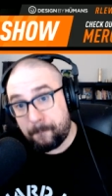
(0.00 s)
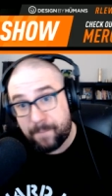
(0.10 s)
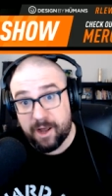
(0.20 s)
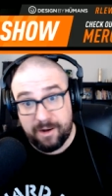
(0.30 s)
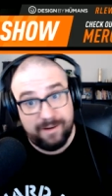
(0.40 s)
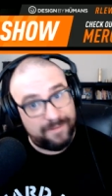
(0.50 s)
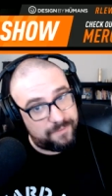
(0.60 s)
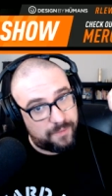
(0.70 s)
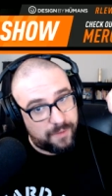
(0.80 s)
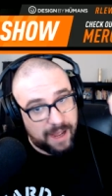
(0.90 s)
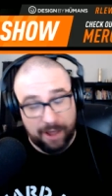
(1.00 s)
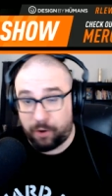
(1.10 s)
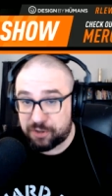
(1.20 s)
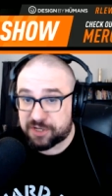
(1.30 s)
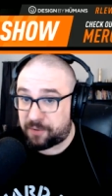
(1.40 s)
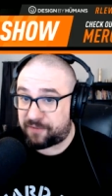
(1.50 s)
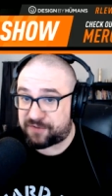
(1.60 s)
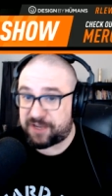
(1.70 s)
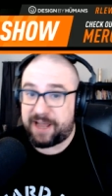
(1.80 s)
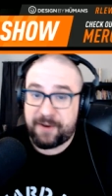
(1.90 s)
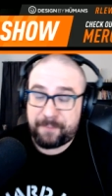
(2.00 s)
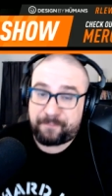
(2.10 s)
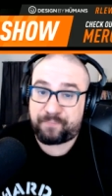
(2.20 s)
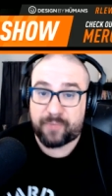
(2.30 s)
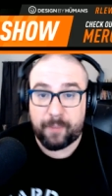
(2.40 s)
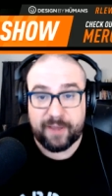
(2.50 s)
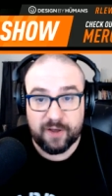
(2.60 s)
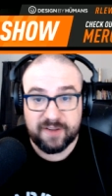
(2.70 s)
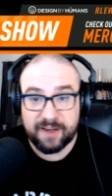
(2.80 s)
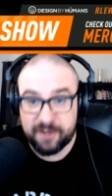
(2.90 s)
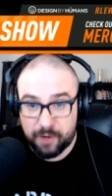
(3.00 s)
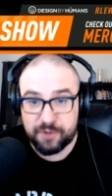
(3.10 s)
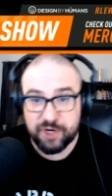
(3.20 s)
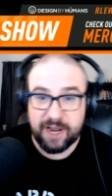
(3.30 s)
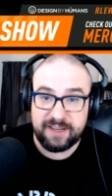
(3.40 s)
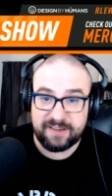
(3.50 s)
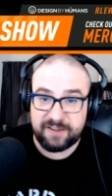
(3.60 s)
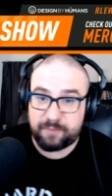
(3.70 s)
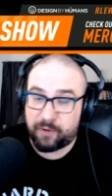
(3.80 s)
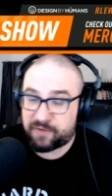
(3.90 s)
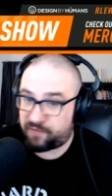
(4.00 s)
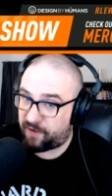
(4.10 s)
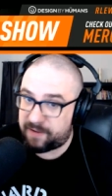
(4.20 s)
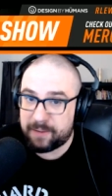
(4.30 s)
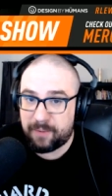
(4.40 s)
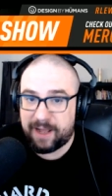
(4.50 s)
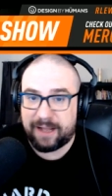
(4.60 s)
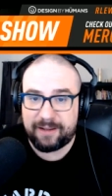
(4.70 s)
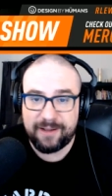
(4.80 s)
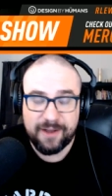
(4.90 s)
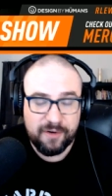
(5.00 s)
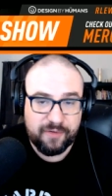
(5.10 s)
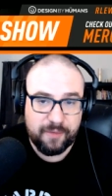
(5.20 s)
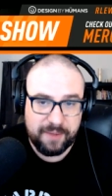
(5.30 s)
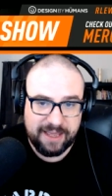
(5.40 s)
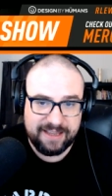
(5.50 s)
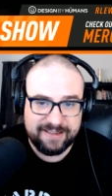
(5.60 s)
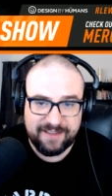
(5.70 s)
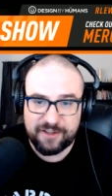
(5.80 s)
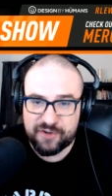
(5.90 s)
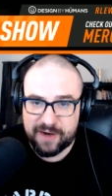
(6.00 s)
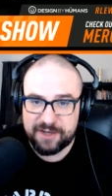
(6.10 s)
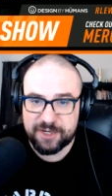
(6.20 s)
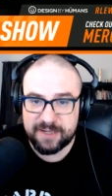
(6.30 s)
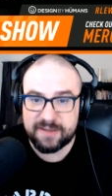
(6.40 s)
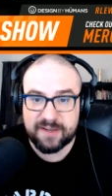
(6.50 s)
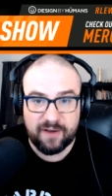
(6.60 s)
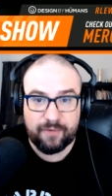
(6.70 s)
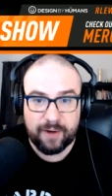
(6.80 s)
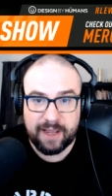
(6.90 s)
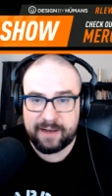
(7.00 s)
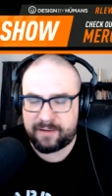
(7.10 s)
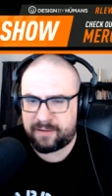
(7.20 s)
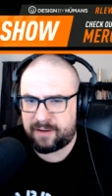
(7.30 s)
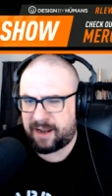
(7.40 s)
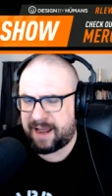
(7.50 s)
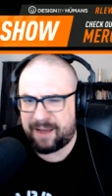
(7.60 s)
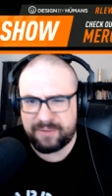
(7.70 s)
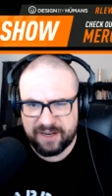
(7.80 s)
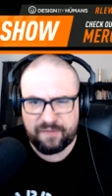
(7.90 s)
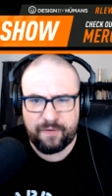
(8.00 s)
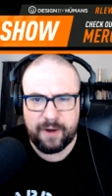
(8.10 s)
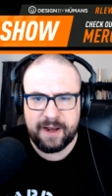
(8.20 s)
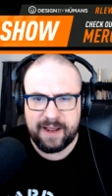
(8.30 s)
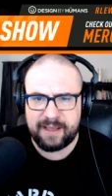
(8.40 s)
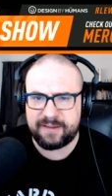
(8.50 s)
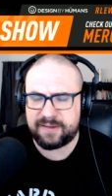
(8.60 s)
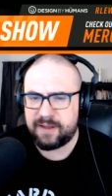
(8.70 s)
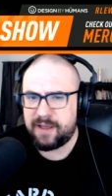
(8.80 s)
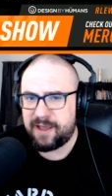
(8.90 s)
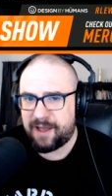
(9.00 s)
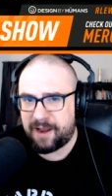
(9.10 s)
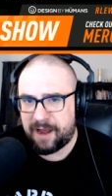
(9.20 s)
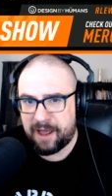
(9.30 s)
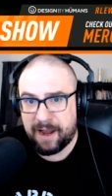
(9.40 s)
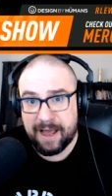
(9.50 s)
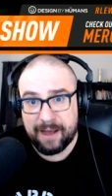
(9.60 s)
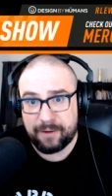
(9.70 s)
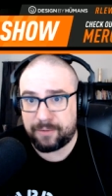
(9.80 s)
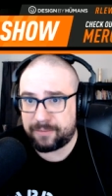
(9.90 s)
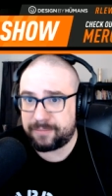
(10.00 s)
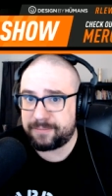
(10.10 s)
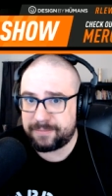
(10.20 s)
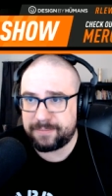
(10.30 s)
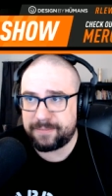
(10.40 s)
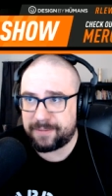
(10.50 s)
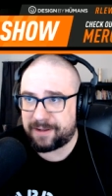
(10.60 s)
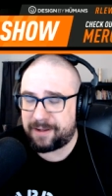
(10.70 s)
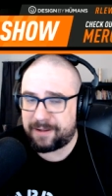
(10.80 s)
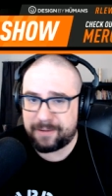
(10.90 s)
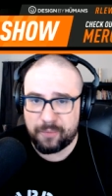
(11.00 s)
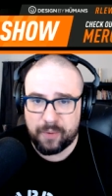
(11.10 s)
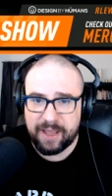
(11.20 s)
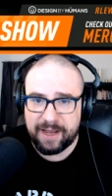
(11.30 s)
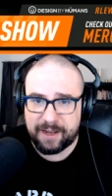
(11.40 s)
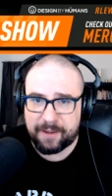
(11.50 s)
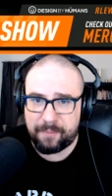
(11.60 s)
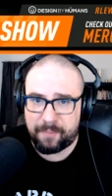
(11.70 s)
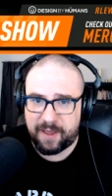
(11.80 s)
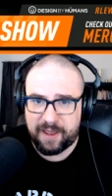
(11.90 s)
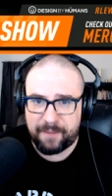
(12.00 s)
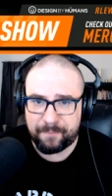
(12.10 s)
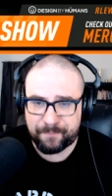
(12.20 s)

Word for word: But I also have said, because I know Chinese esports very well from years in the trenches covering it and, and how different it is and, and how uh, weird it can be